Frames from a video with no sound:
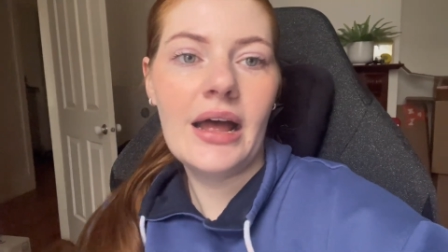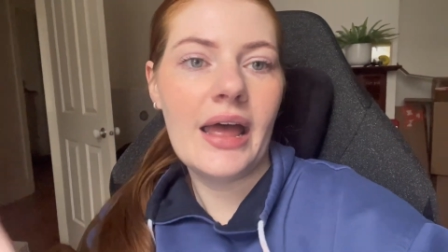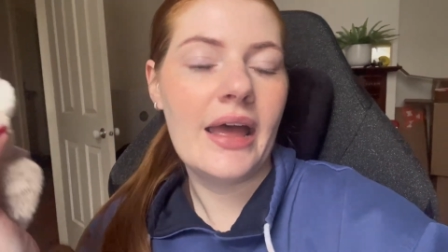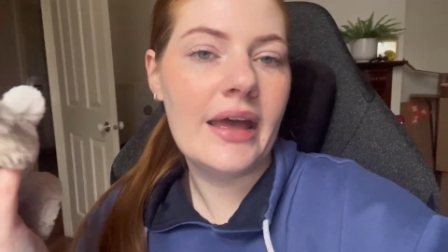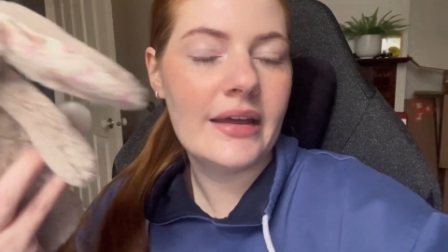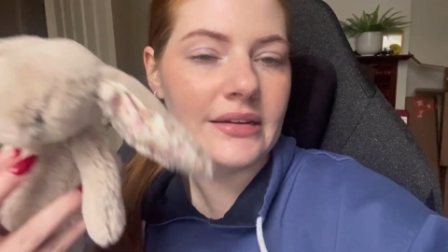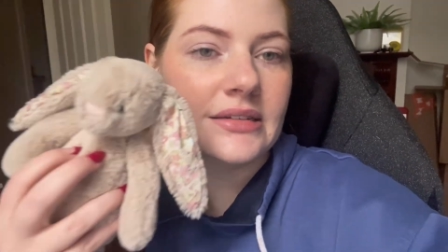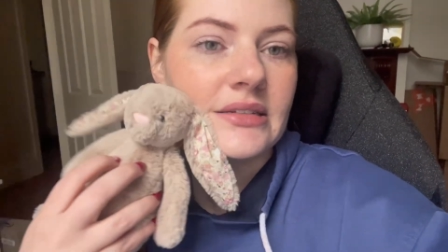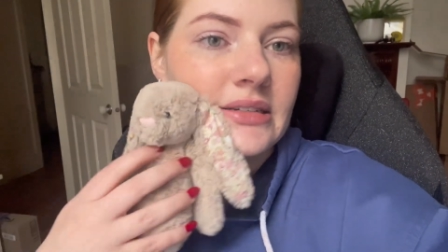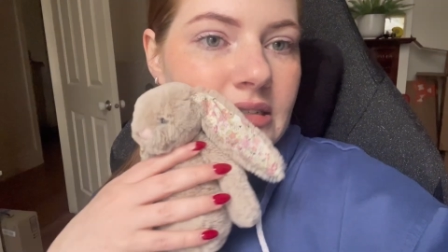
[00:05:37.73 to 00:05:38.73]

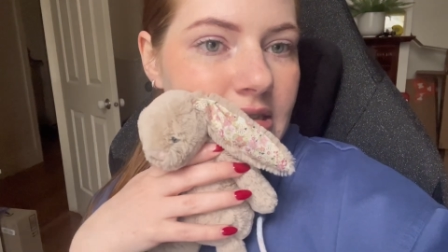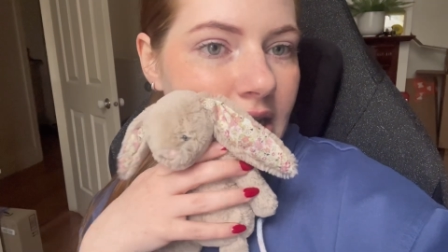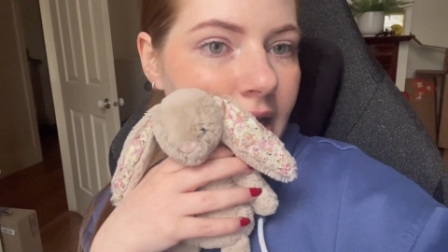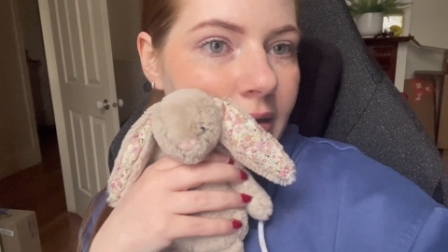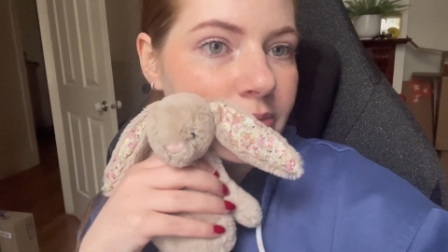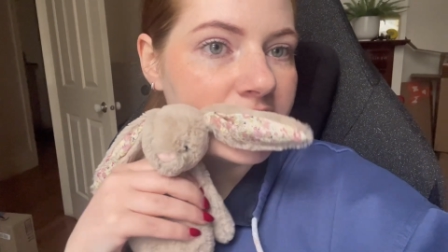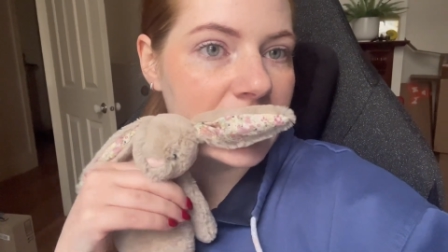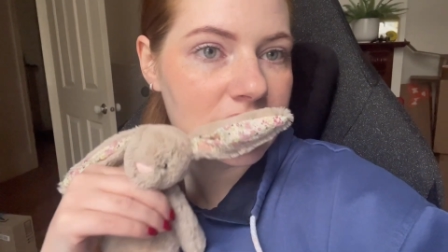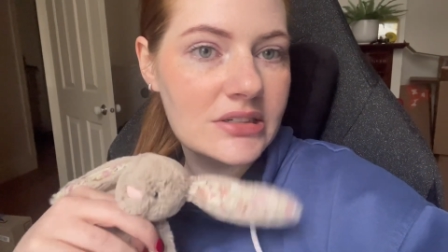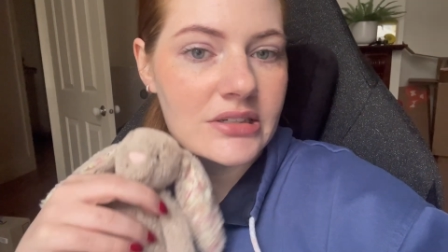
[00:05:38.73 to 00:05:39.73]
and I'm
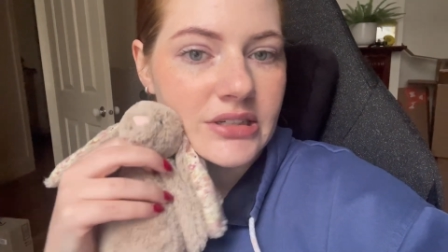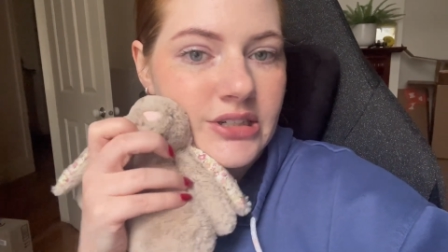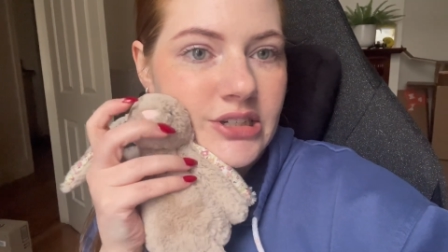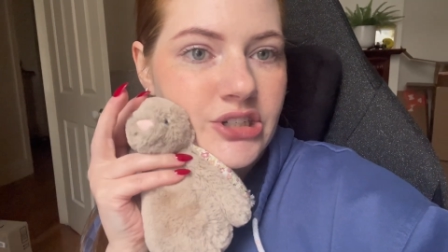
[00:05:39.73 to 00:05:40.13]
just